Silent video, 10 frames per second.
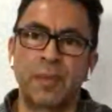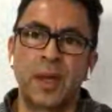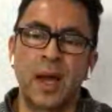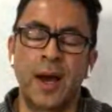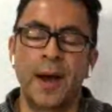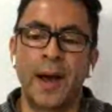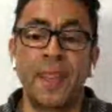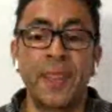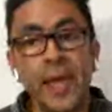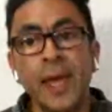And
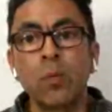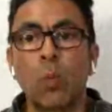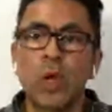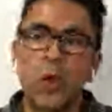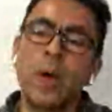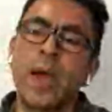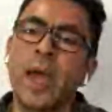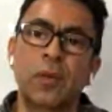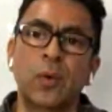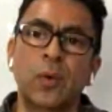then what you
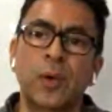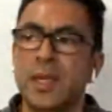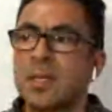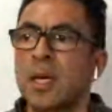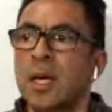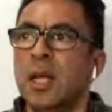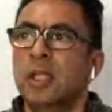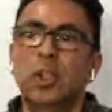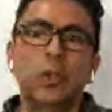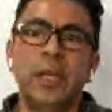have to do is
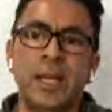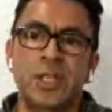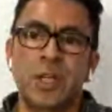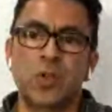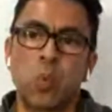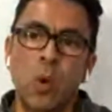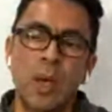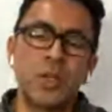due diligence.